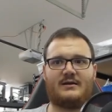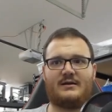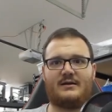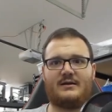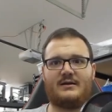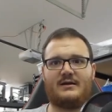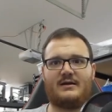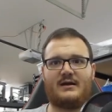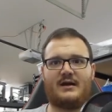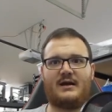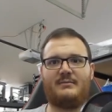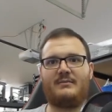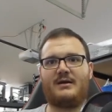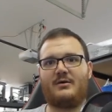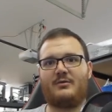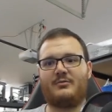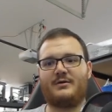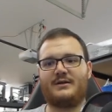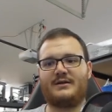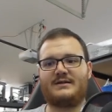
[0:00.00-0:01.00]
I'm not
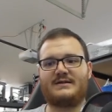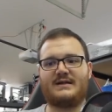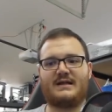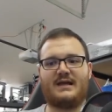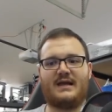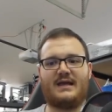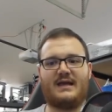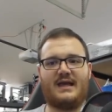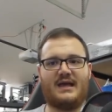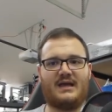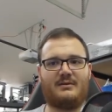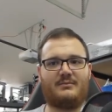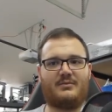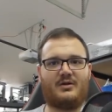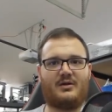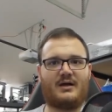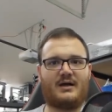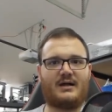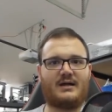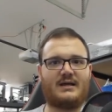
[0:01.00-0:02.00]
willing to take a gamble
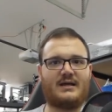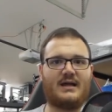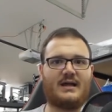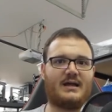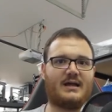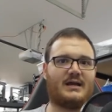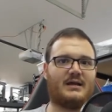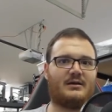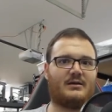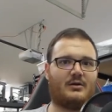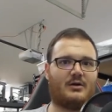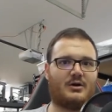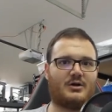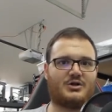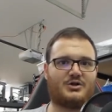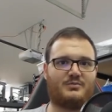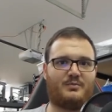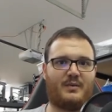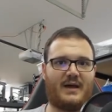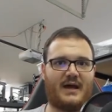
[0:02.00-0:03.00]
on getting a
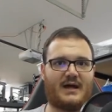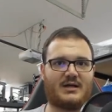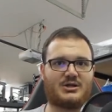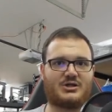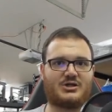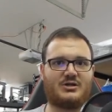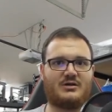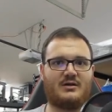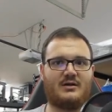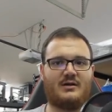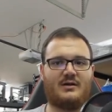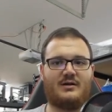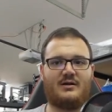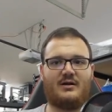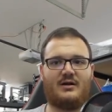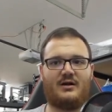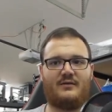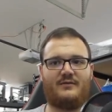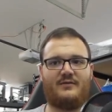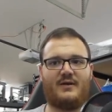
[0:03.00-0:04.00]
large batch
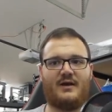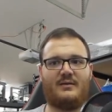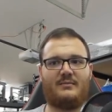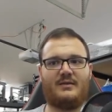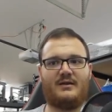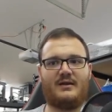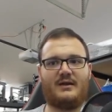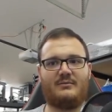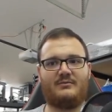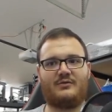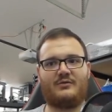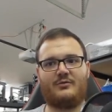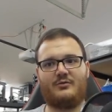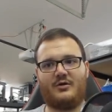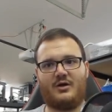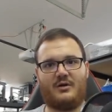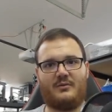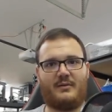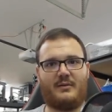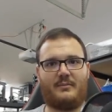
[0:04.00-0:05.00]
of them and them screwing
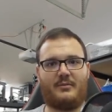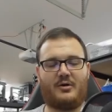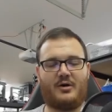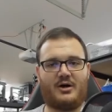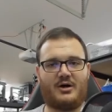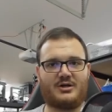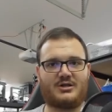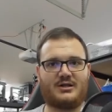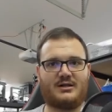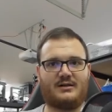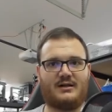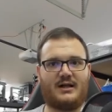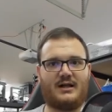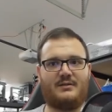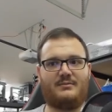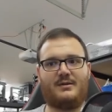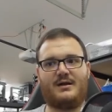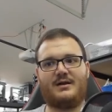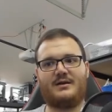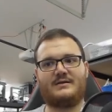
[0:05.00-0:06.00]
up our production line
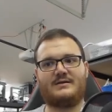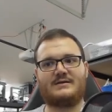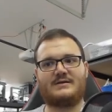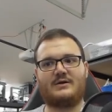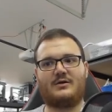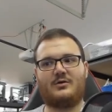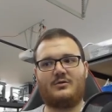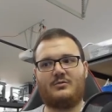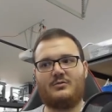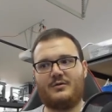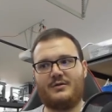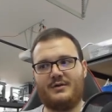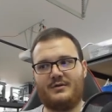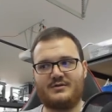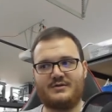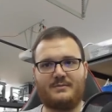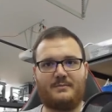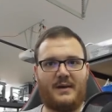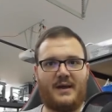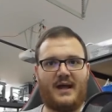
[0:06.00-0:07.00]
because, oh, well, there was a
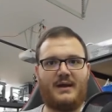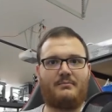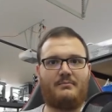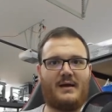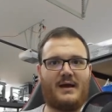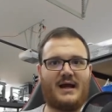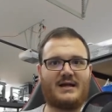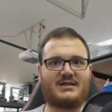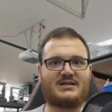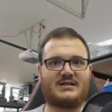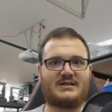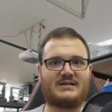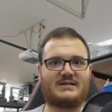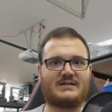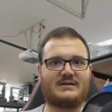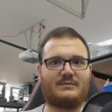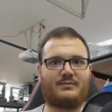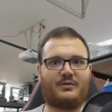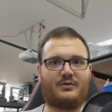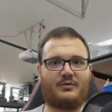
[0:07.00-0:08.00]
bad batch that
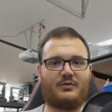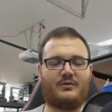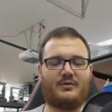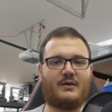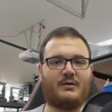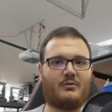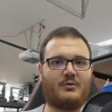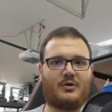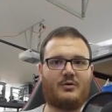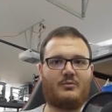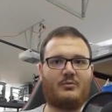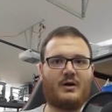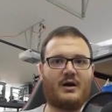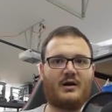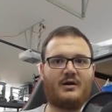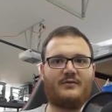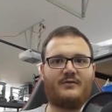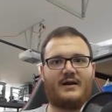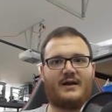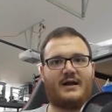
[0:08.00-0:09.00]
slipped through and they weren't aware
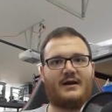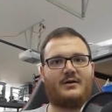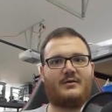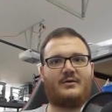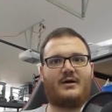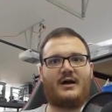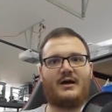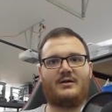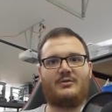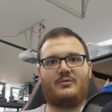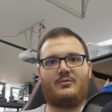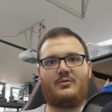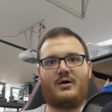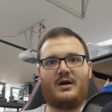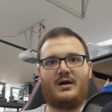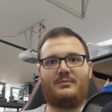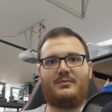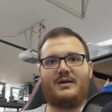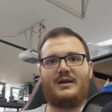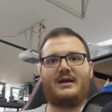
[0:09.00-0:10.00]
of it. I don't want
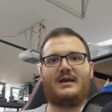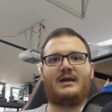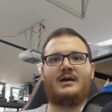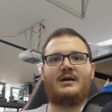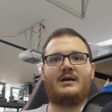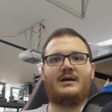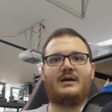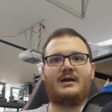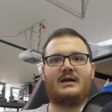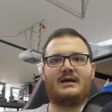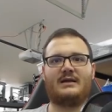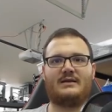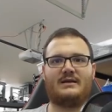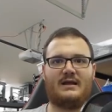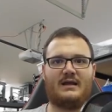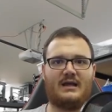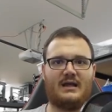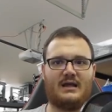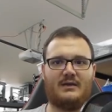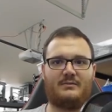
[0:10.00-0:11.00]
to be the
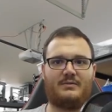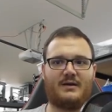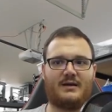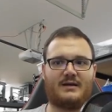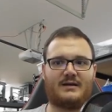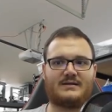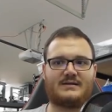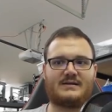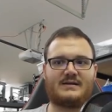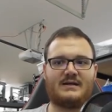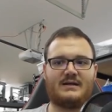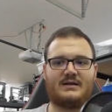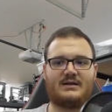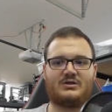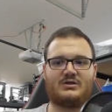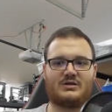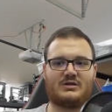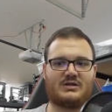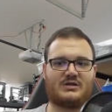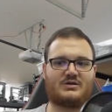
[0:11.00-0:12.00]
guinea pigs
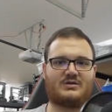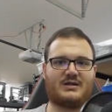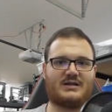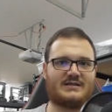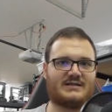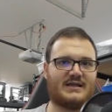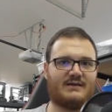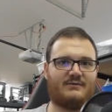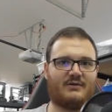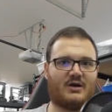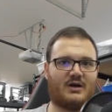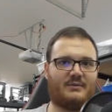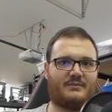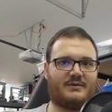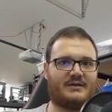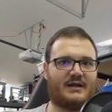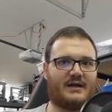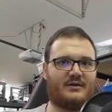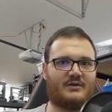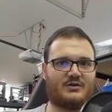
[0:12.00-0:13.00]
just to try to save a couple
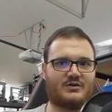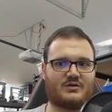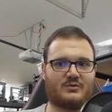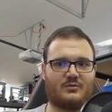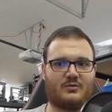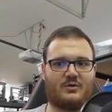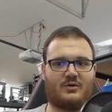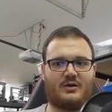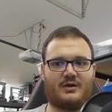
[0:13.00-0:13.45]
dollars a roll.